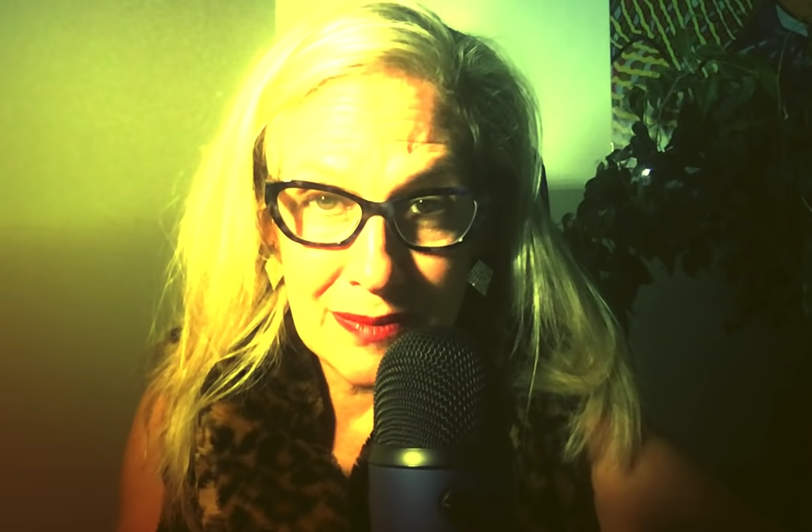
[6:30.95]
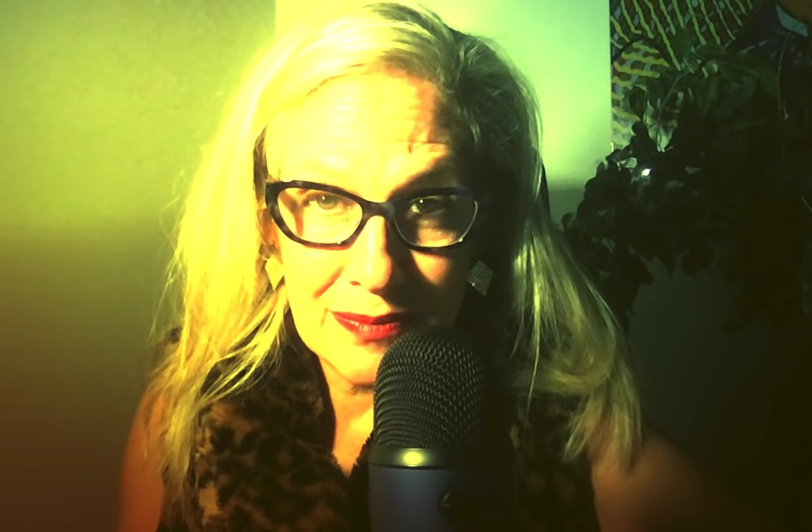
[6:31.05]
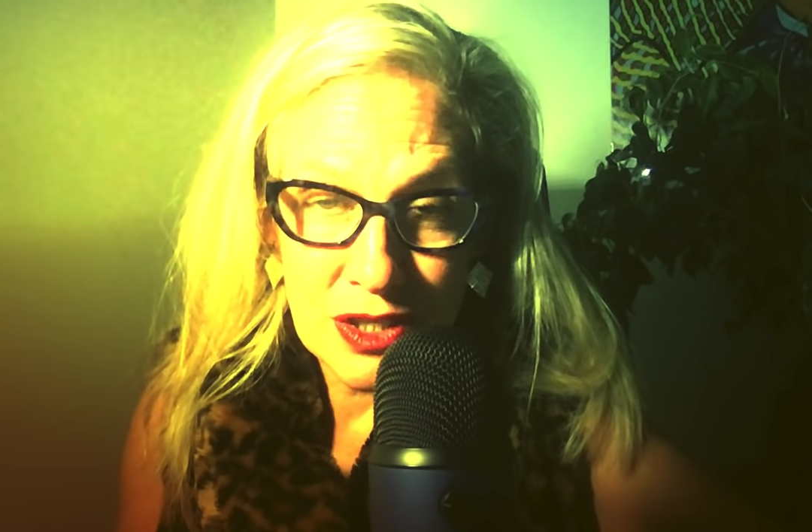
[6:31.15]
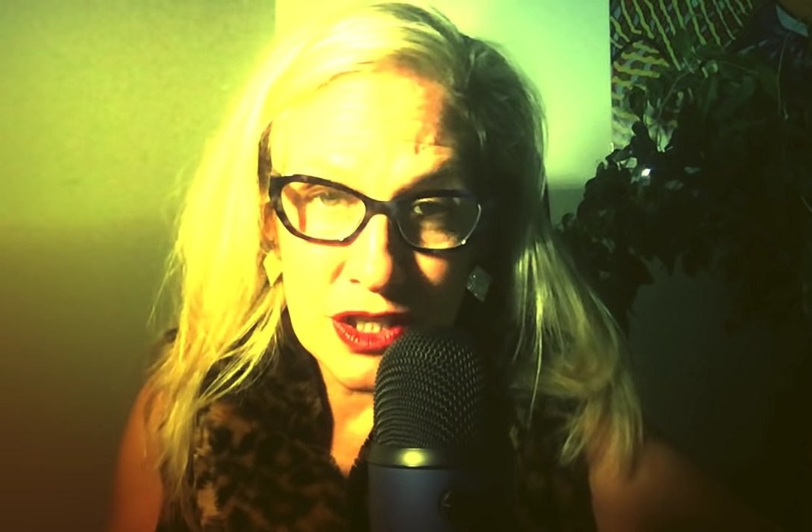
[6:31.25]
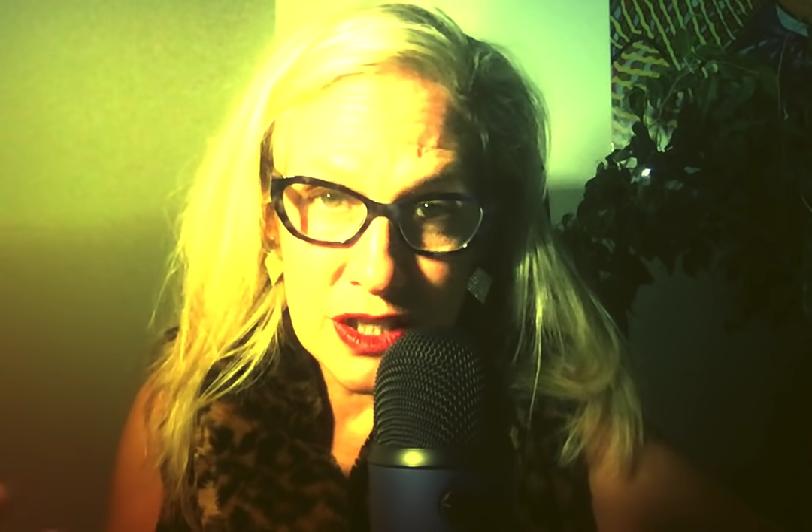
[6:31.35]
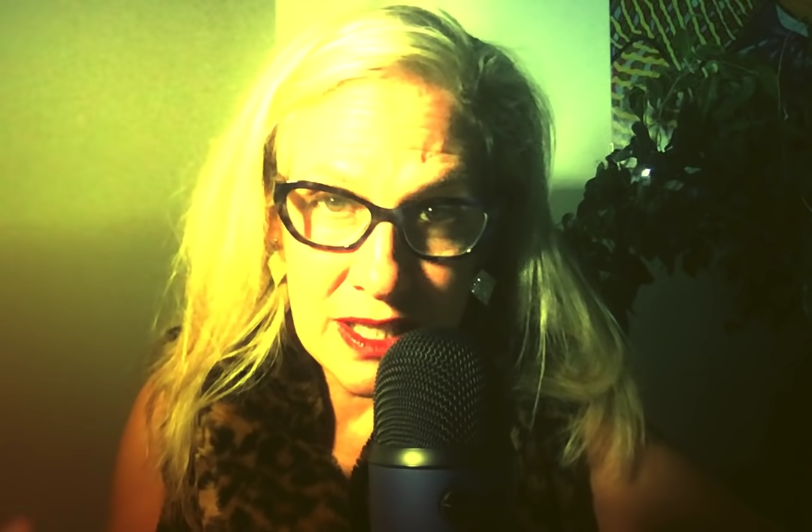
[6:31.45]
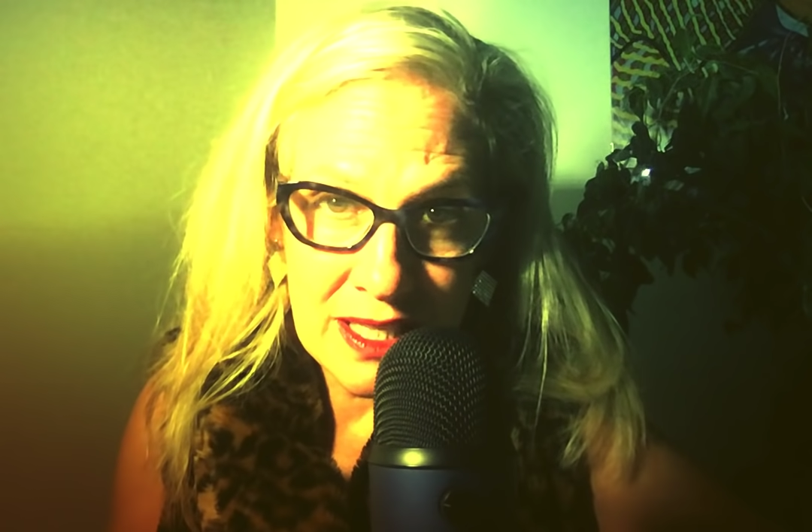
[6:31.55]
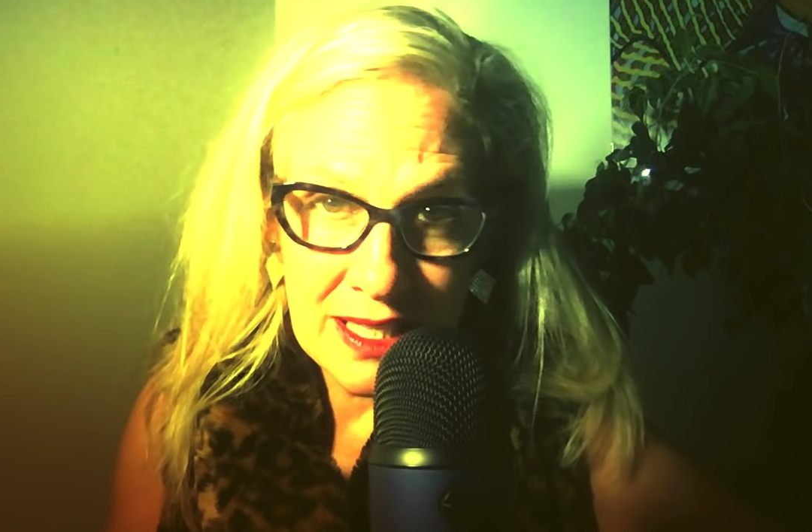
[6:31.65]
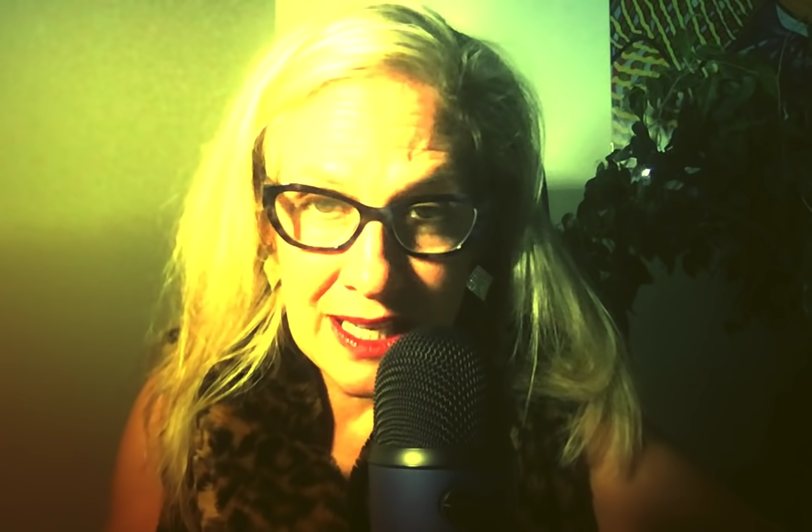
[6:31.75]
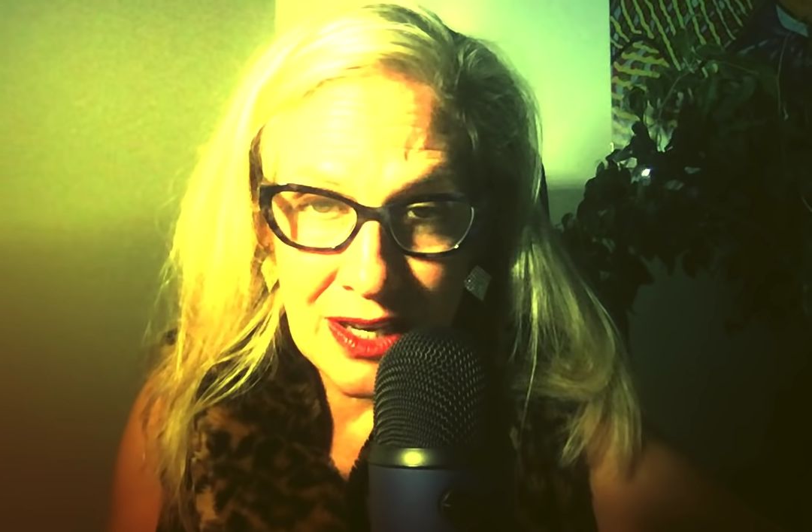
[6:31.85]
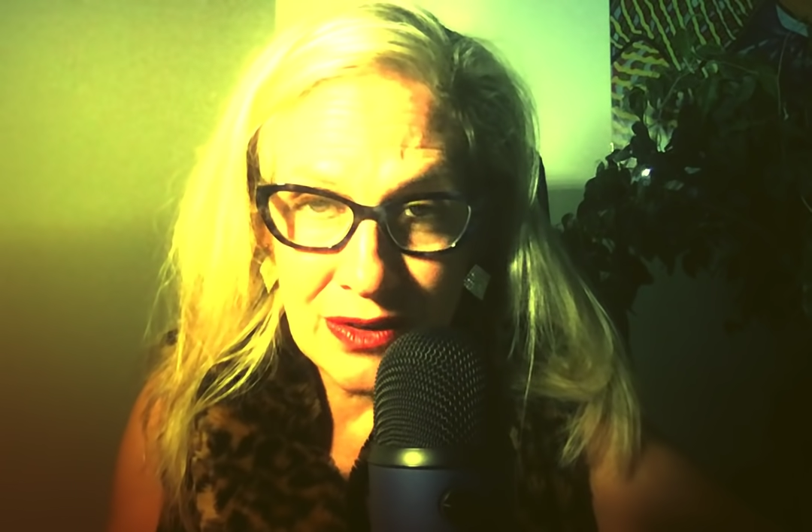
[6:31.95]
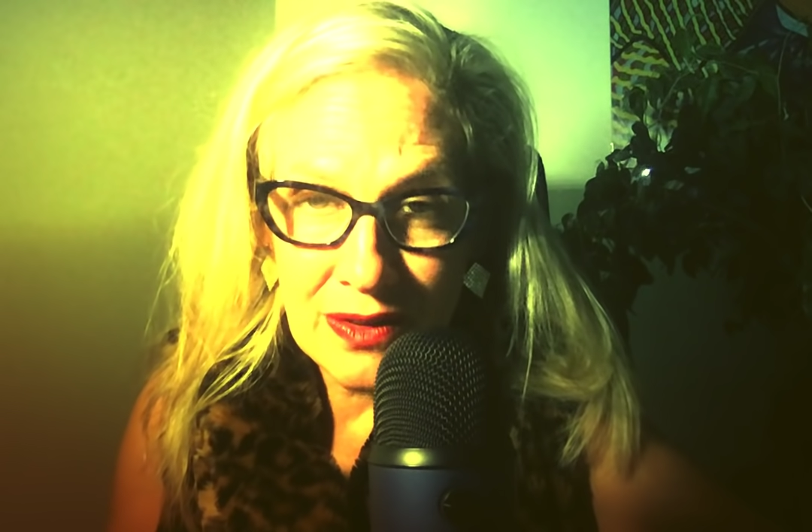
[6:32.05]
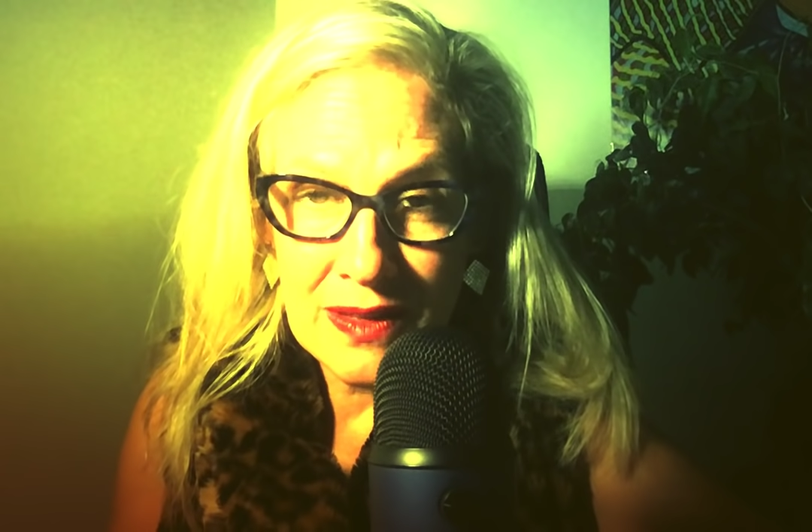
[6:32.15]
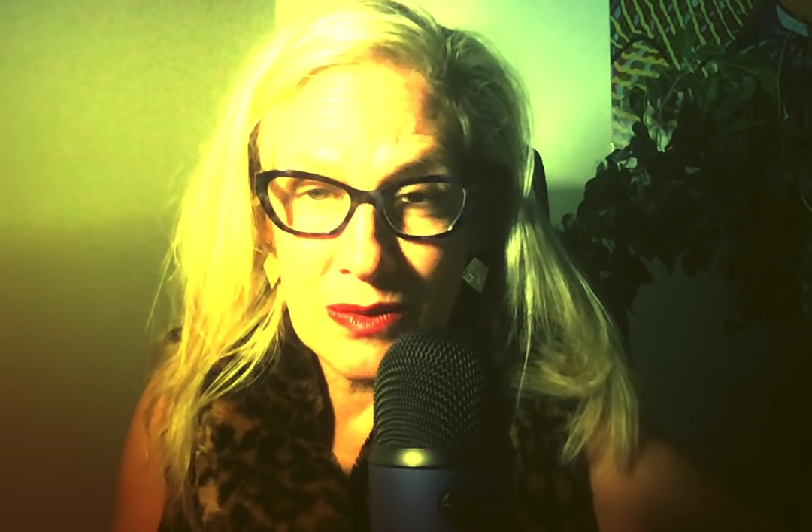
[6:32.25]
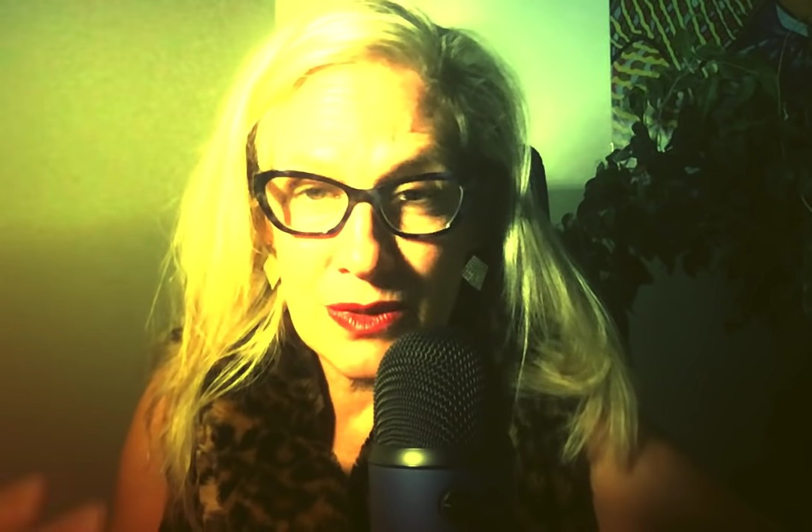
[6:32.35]
But she's in and out,
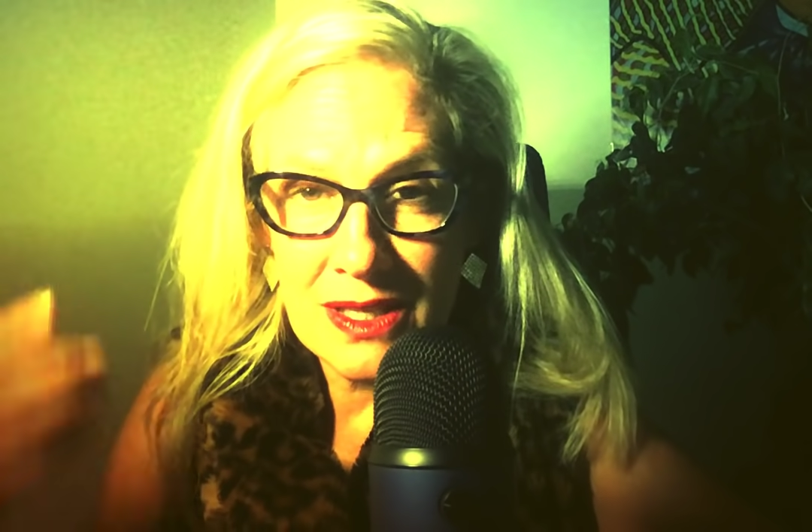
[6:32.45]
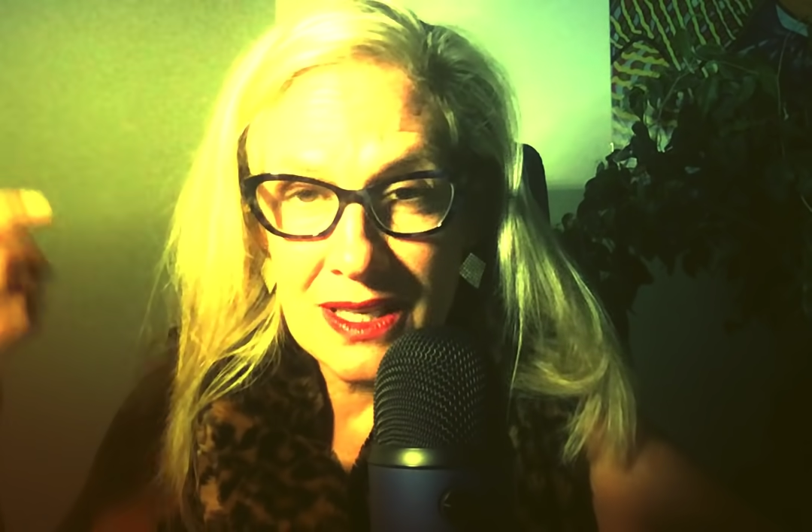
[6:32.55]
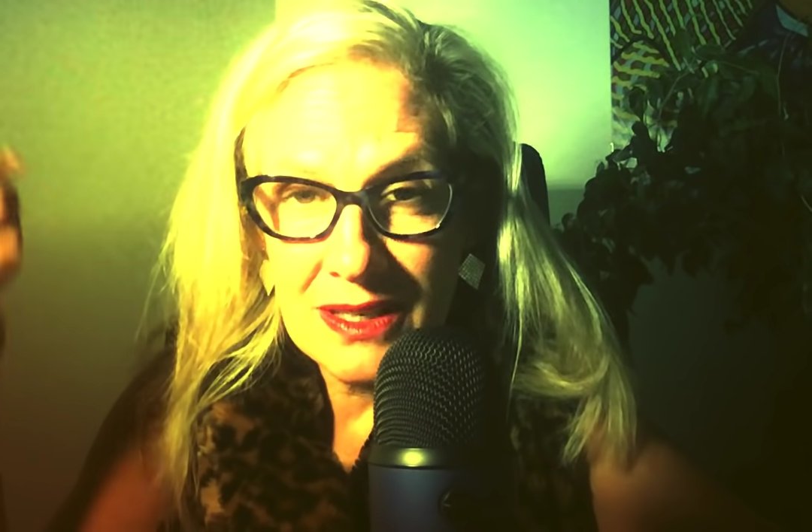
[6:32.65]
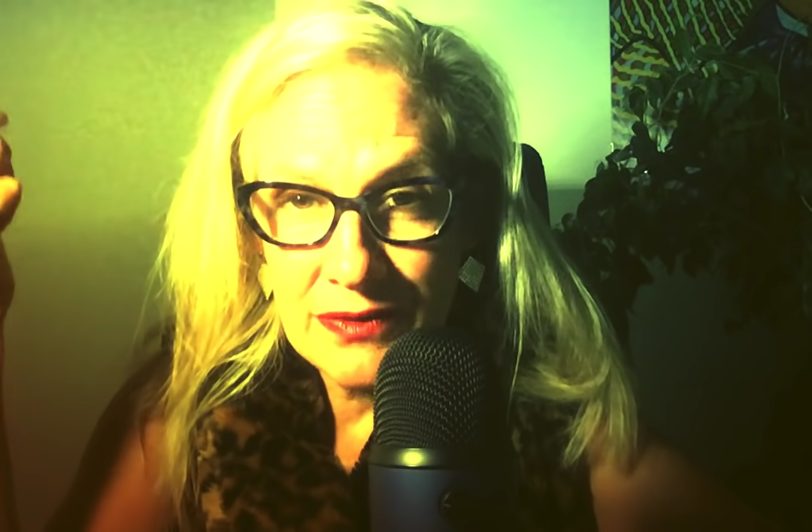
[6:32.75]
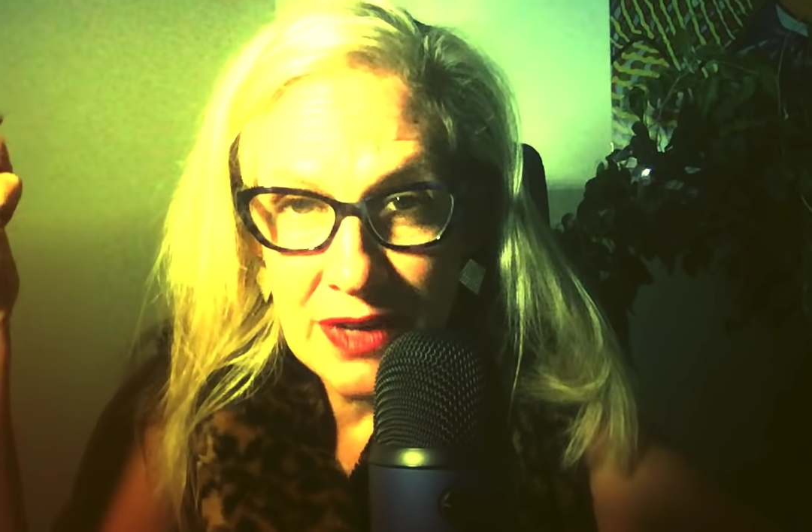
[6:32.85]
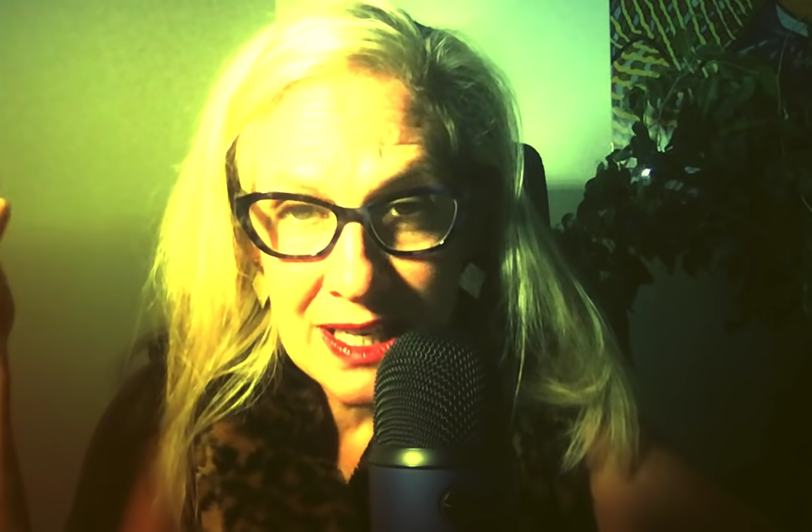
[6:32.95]
and then was like fighting